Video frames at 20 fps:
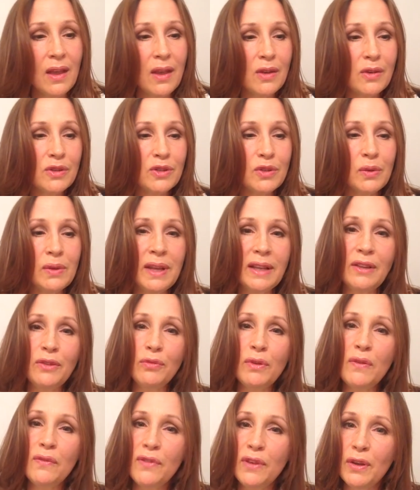So let's
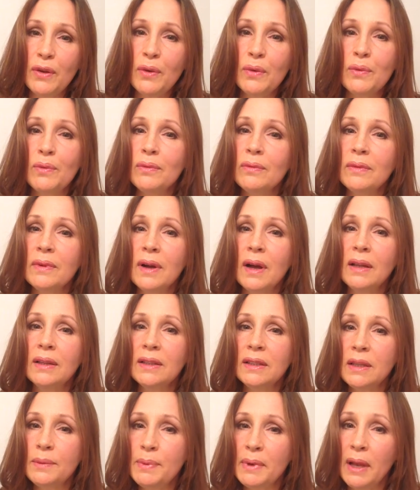review a
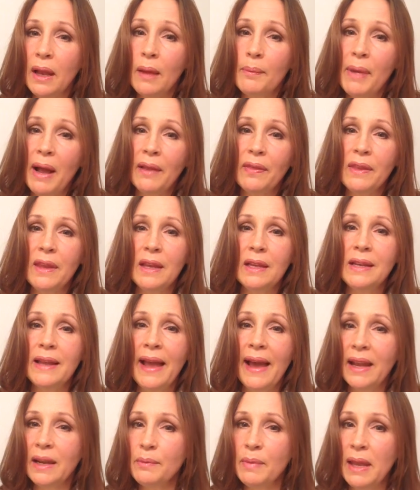little bit about the
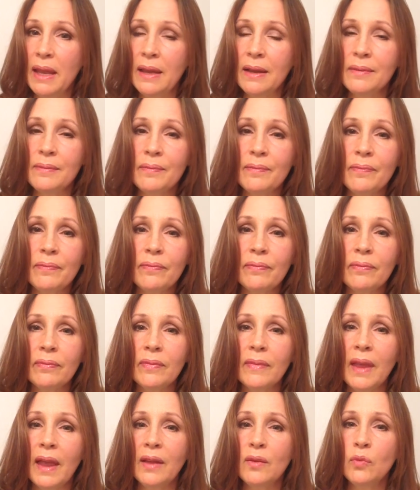anatomy
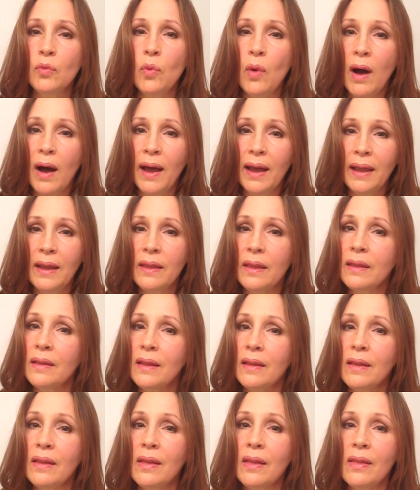and why
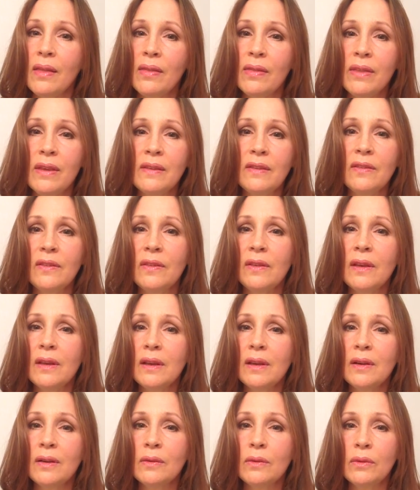this
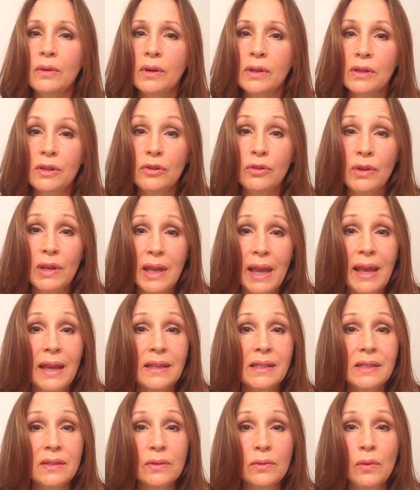can
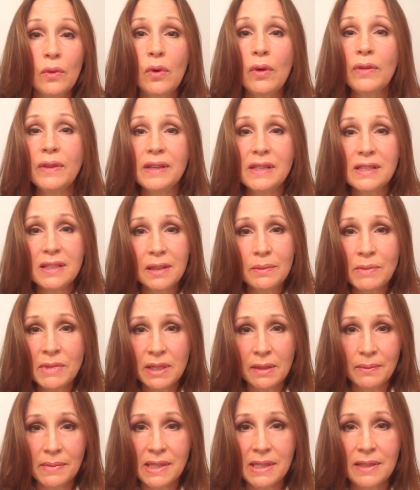create all these
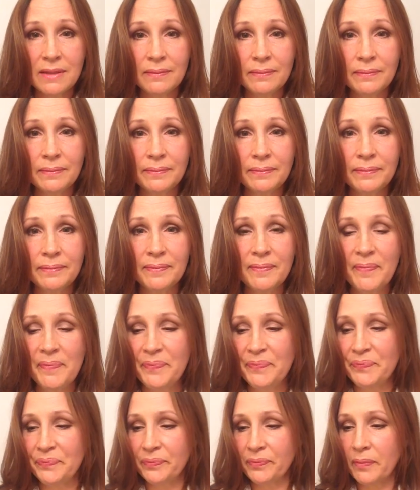symptoms.
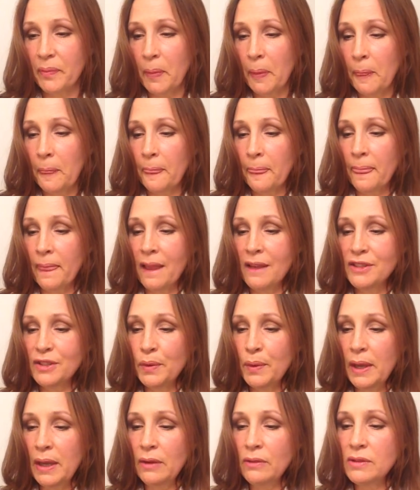So
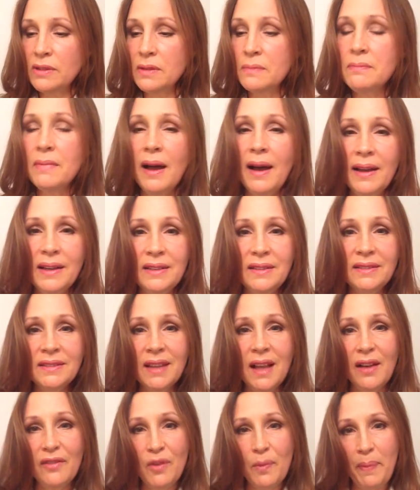here is a model
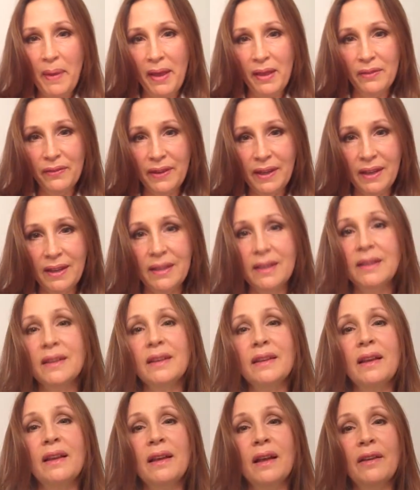of a
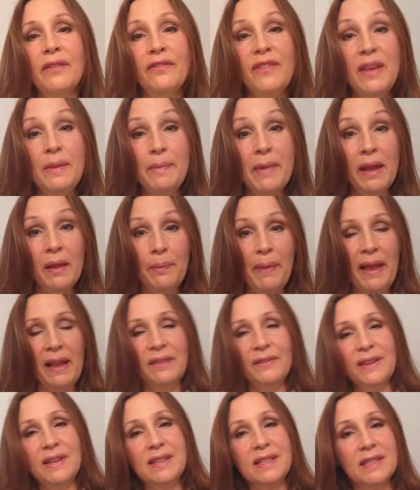female
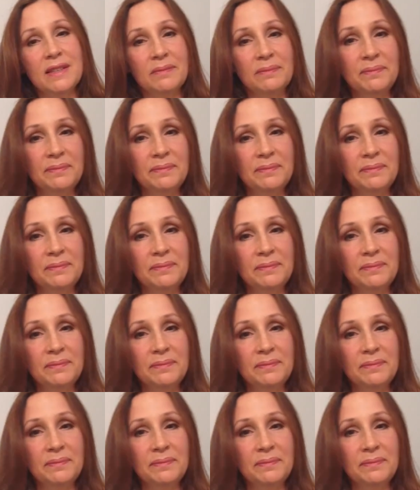pelvis.